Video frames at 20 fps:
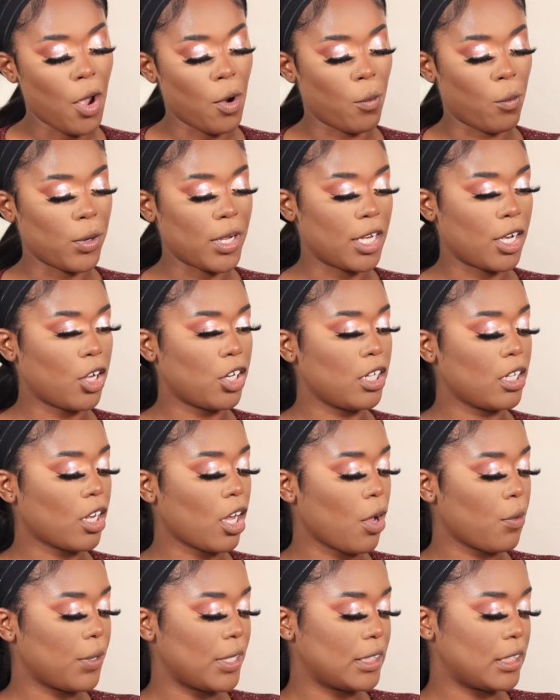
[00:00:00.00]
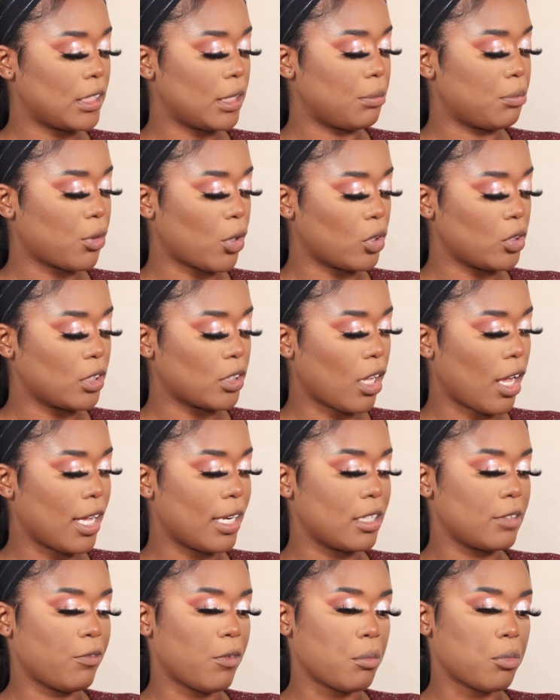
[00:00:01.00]
we're going to go into bronzer,
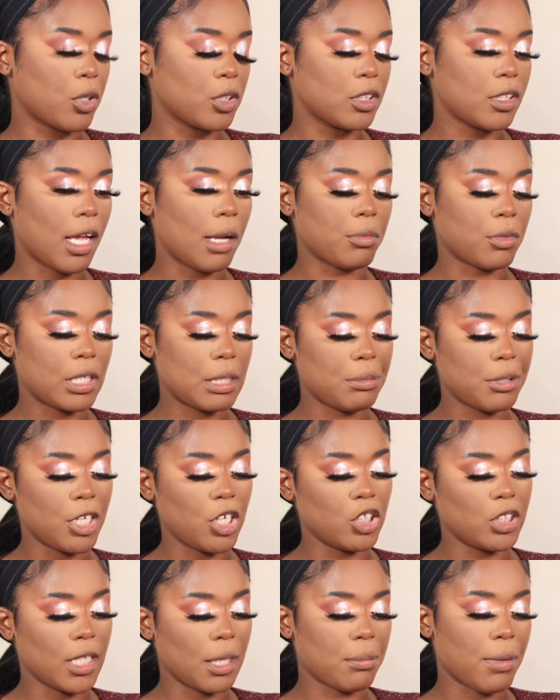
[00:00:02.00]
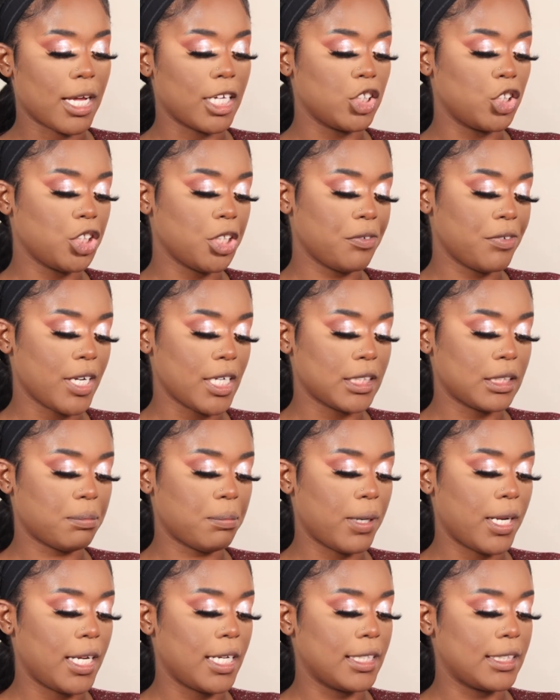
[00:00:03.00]
and for bronzer I'm going to be using my Juvias
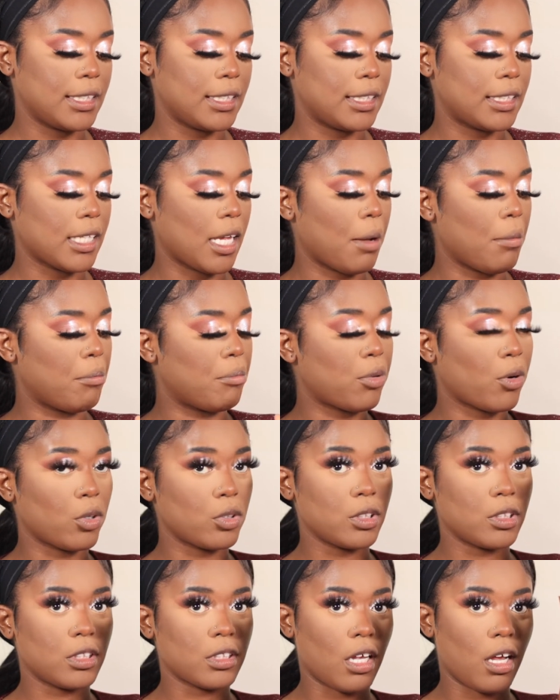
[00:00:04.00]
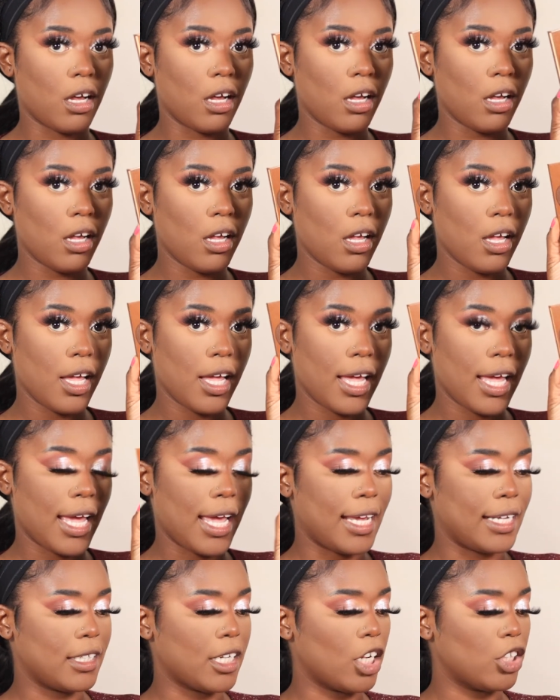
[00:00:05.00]
Place bronzer
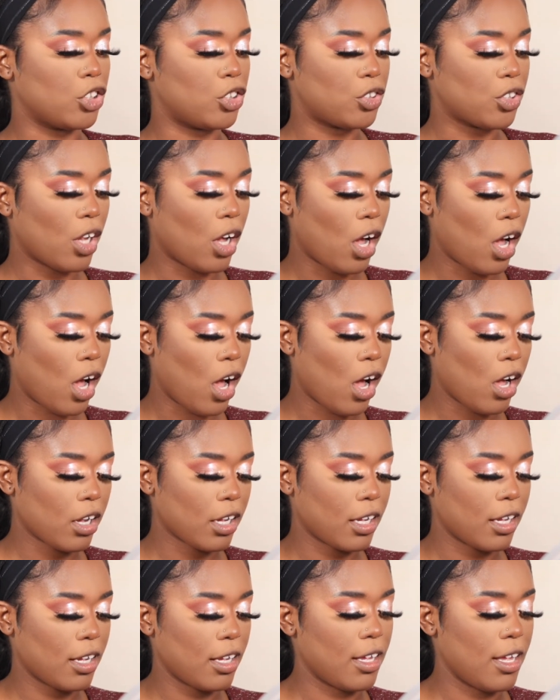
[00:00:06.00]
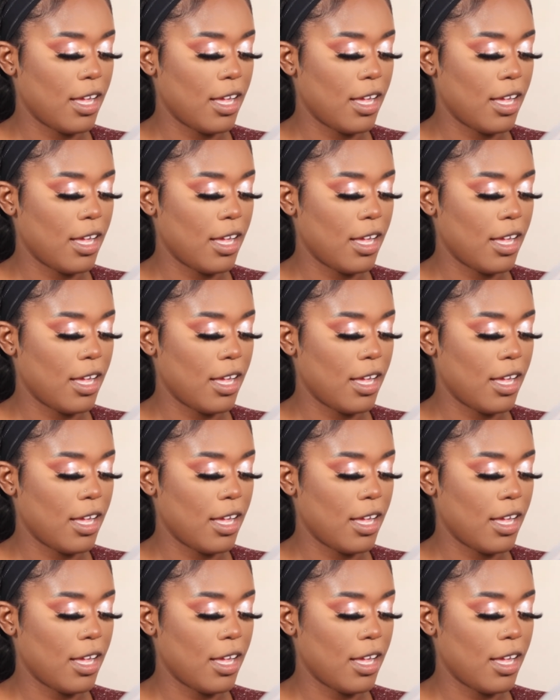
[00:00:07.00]
in dark.